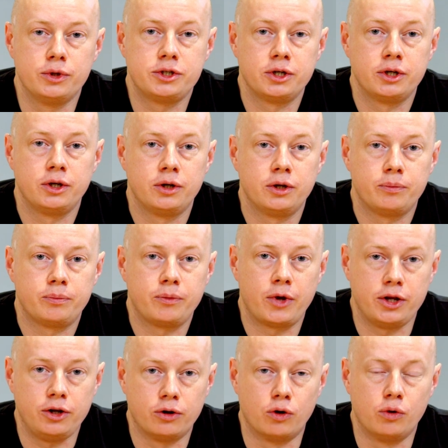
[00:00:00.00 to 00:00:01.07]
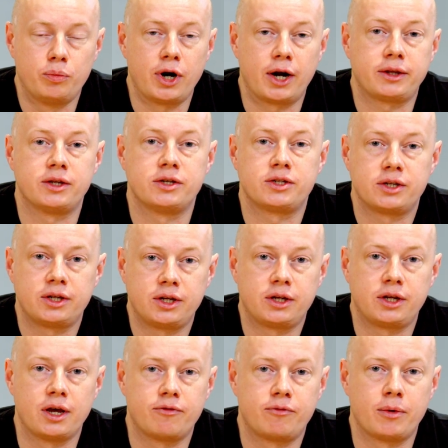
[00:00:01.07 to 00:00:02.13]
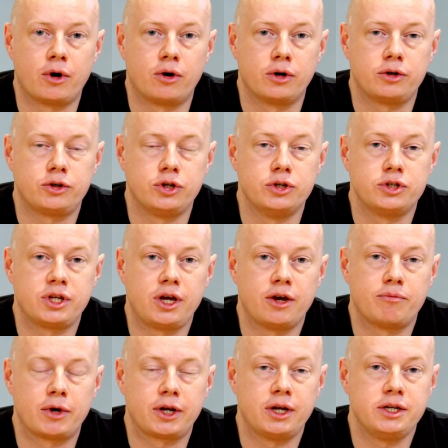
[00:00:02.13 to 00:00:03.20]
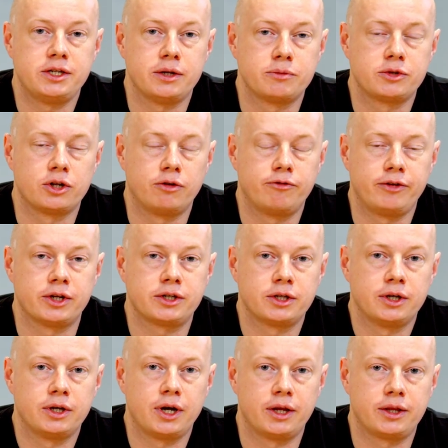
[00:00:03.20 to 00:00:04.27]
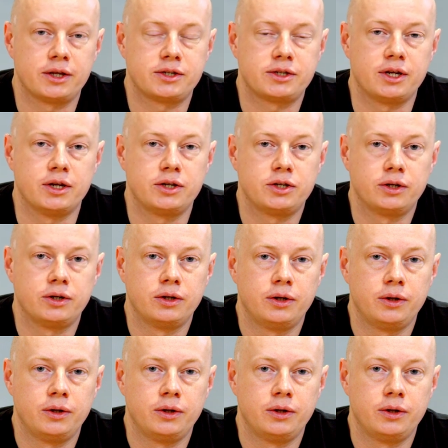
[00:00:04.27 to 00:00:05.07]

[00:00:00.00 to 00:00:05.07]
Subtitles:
would, in your own practice, give or choose to give magnesium sulfate at this stage.